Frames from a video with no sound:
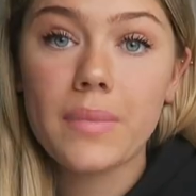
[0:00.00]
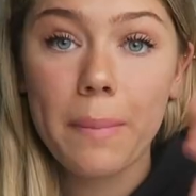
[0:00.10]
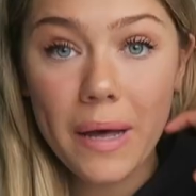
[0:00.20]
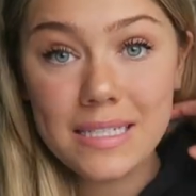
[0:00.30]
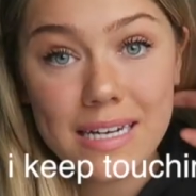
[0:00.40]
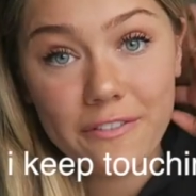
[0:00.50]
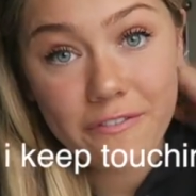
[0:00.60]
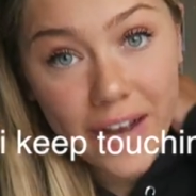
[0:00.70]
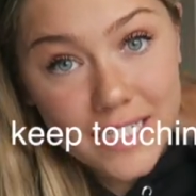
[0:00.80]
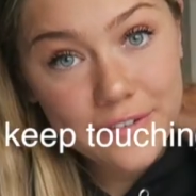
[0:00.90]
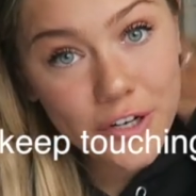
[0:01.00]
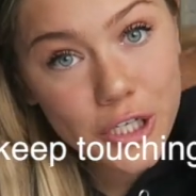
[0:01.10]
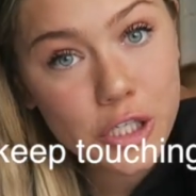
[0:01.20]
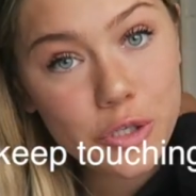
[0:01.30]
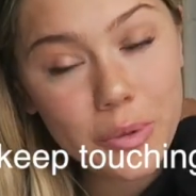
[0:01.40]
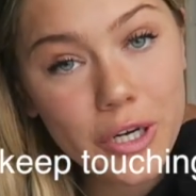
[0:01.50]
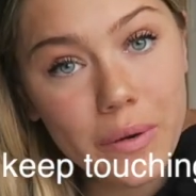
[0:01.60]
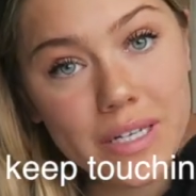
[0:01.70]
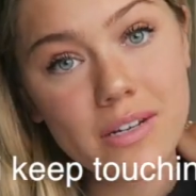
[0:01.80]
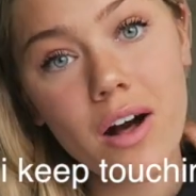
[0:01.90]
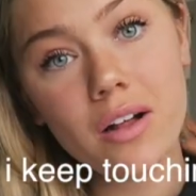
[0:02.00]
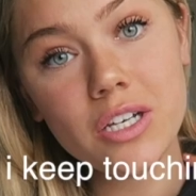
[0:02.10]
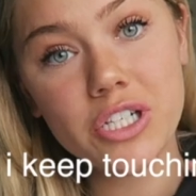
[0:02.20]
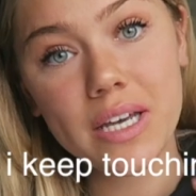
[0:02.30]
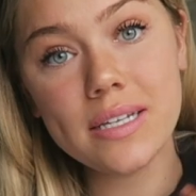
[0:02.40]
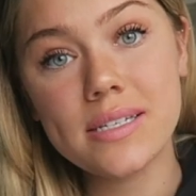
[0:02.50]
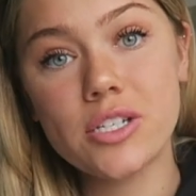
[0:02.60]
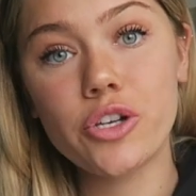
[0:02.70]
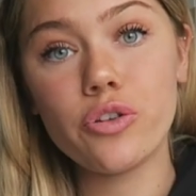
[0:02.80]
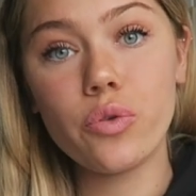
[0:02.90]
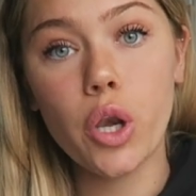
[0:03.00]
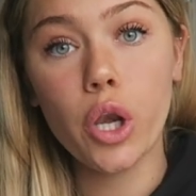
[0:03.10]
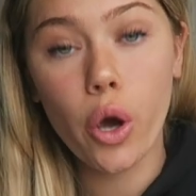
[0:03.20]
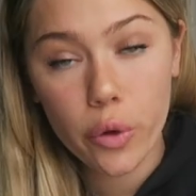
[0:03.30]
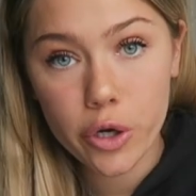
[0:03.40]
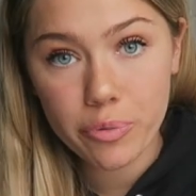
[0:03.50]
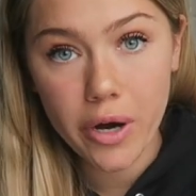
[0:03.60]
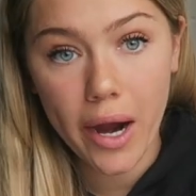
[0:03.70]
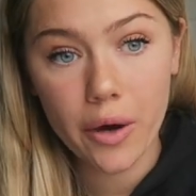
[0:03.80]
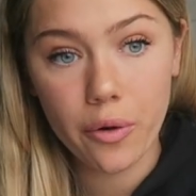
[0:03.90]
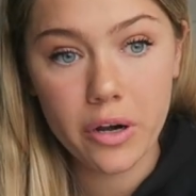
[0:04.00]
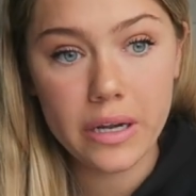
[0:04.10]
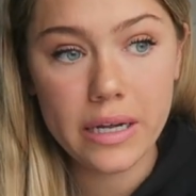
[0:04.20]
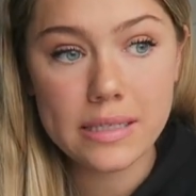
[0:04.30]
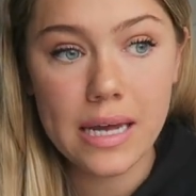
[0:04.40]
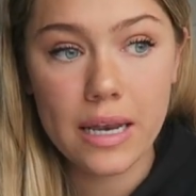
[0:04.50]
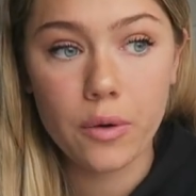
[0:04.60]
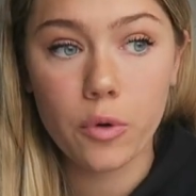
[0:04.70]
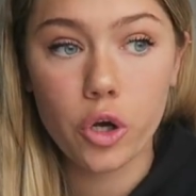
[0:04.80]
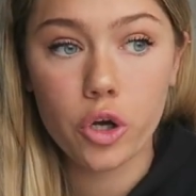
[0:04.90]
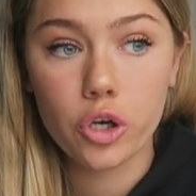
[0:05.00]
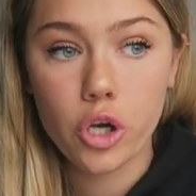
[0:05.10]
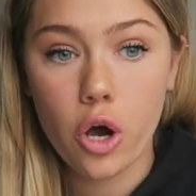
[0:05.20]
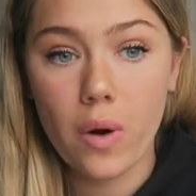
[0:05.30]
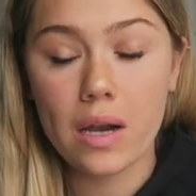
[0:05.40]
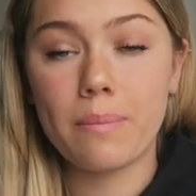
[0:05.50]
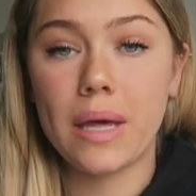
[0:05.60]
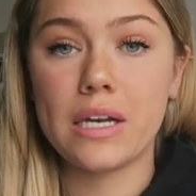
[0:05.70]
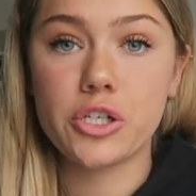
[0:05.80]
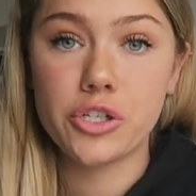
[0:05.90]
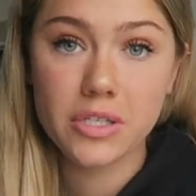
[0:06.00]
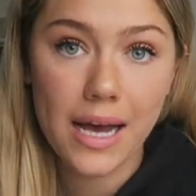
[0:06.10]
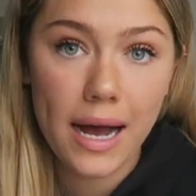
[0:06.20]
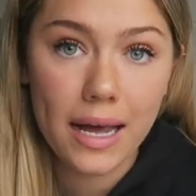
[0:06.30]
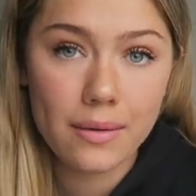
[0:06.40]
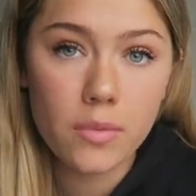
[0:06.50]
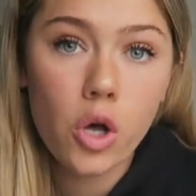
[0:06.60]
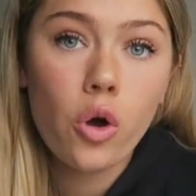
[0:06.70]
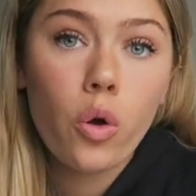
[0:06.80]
My best advice for a YouTuber going to college is to know your priorities and know how to manage your time,